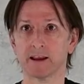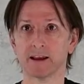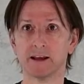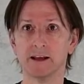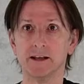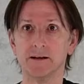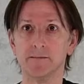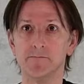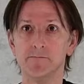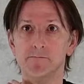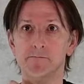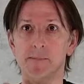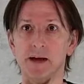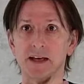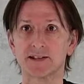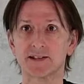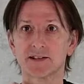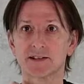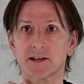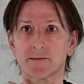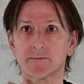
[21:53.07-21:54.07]
It
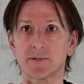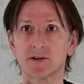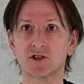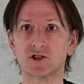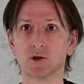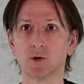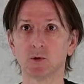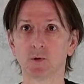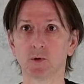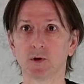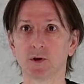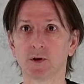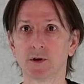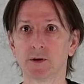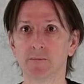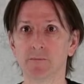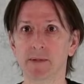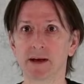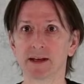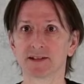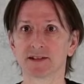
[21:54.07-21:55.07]
messes up the shoulder,
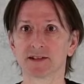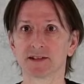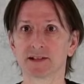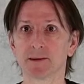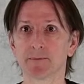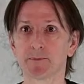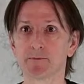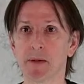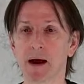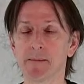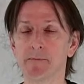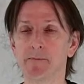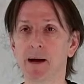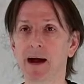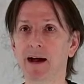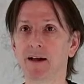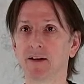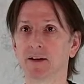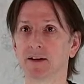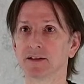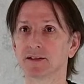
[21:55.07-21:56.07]
messes up my
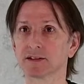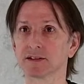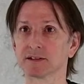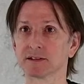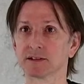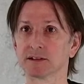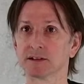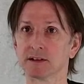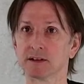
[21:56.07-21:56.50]
balance,